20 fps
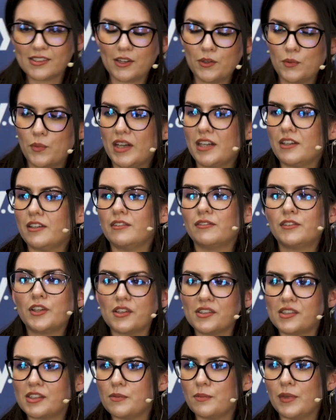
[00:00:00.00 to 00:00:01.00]
So when a
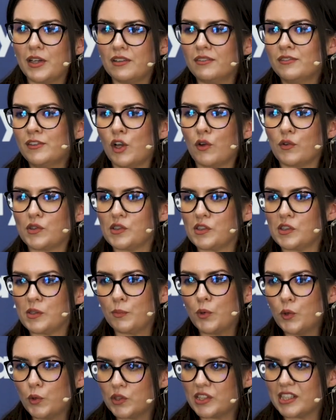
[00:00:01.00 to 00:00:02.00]
customer logs a
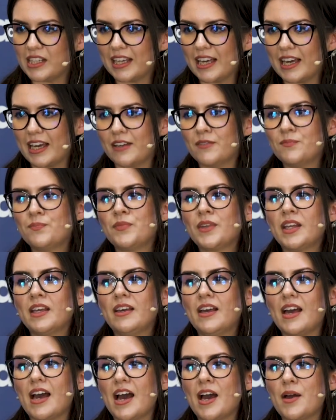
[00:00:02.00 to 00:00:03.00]
support ticket,
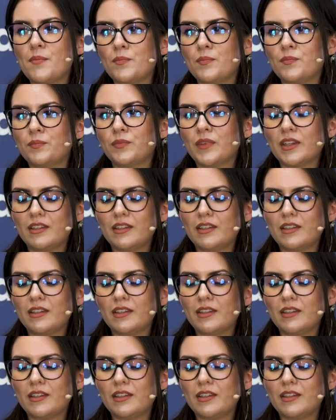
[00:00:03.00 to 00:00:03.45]
in